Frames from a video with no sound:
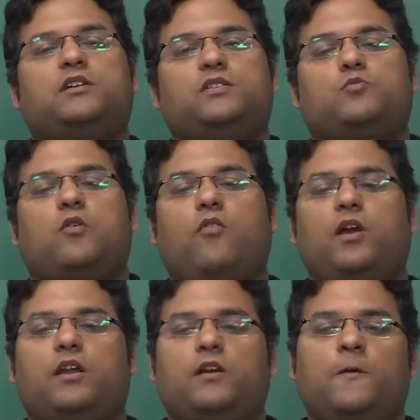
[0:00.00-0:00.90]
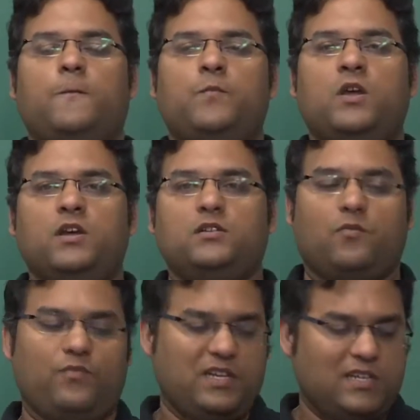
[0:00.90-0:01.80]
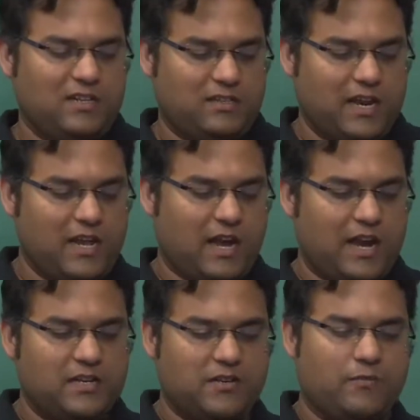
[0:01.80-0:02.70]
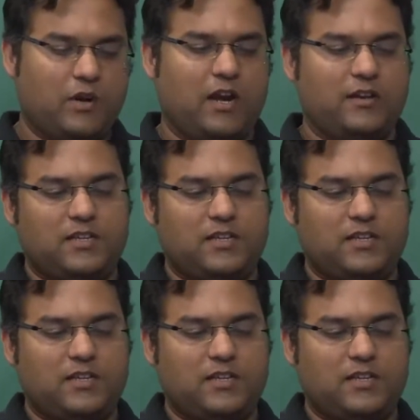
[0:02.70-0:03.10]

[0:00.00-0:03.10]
needs to be avoided. So these are the 3 kinds of morality.